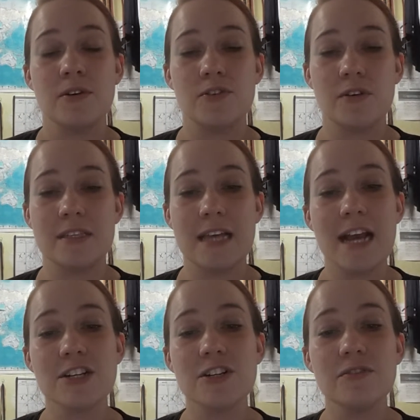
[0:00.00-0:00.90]

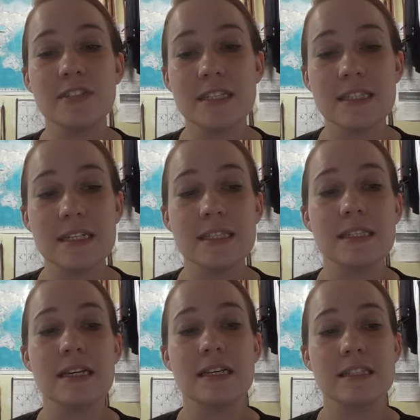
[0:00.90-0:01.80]
transactional
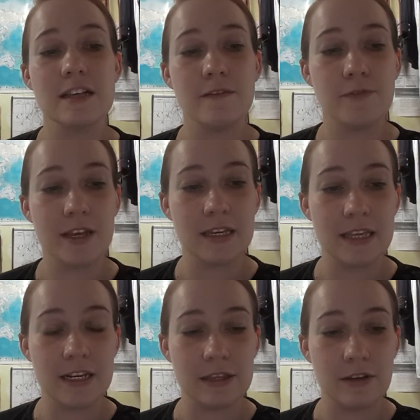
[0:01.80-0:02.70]
distance,
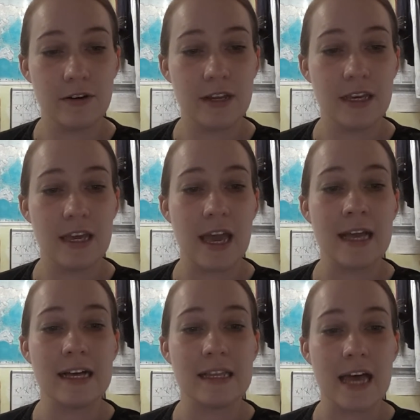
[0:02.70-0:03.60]
self-regulated learning,
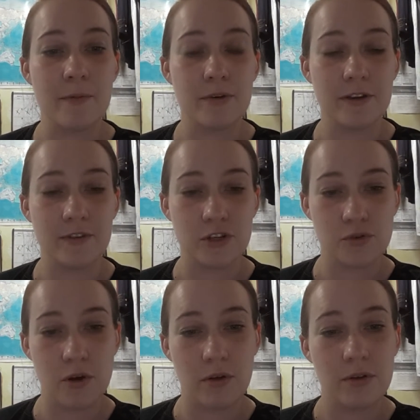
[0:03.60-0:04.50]
and collaborative
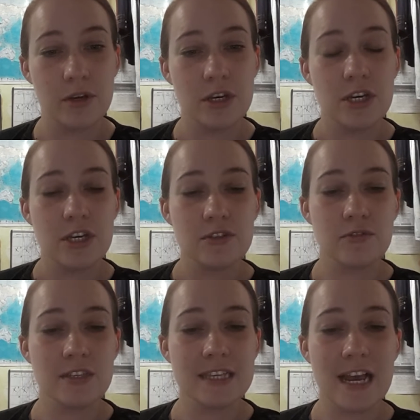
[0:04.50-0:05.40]
control.
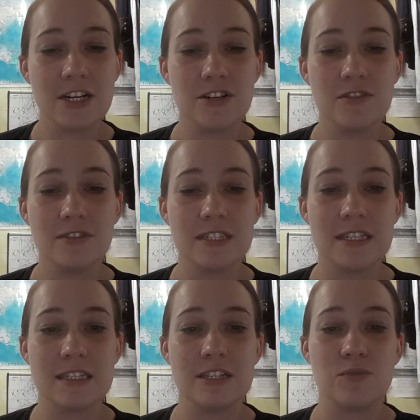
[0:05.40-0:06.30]
Transactional
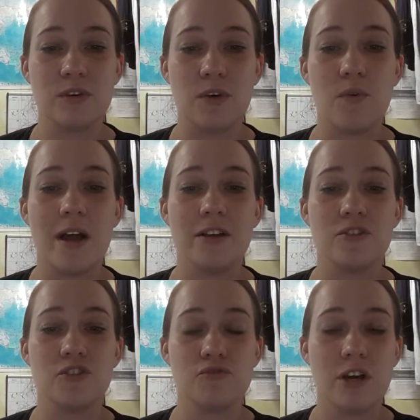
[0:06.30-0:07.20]
distance requires
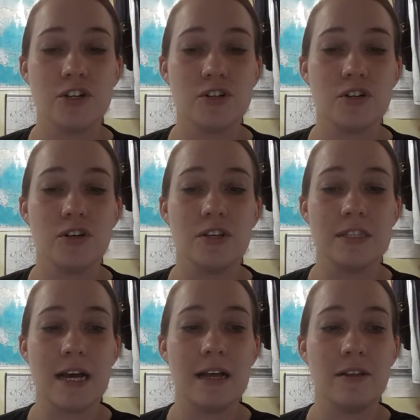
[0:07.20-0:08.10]
structure,
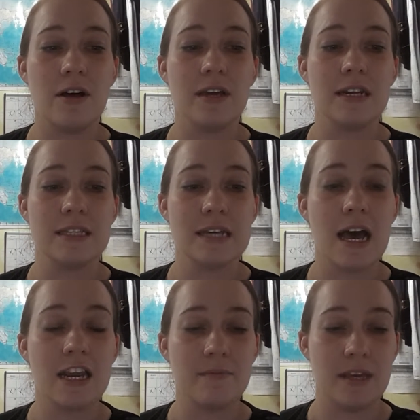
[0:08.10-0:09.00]
dialogue, and
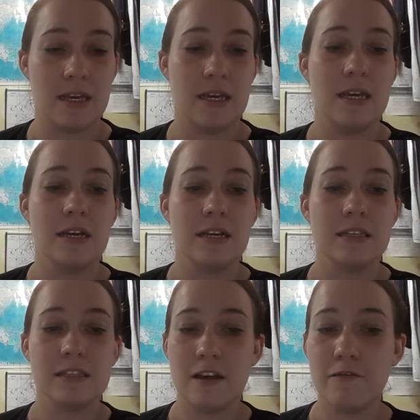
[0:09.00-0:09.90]
autonomy.
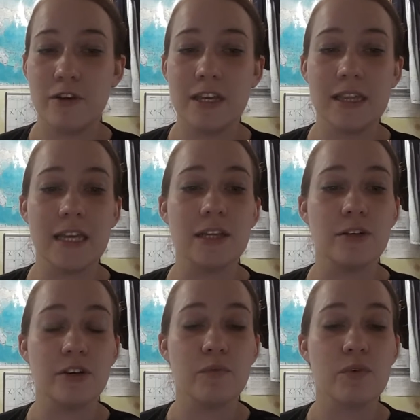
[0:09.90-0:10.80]
Self-regulated
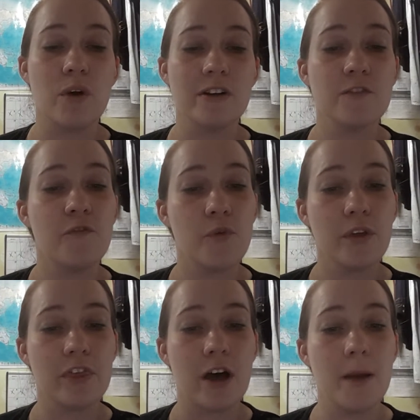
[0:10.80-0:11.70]
learning requires
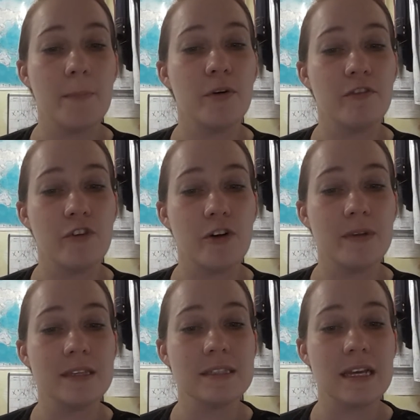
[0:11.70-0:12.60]
forethought,
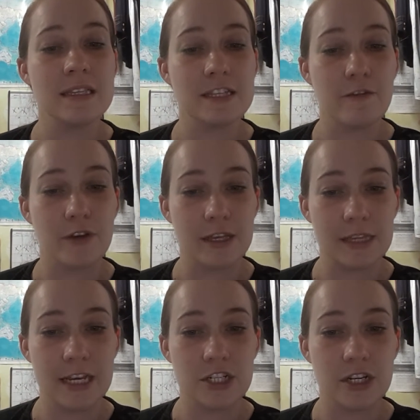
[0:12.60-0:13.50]
performance, and
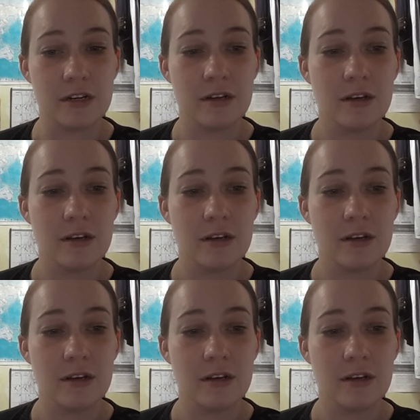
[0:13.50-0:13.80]
self-regulation.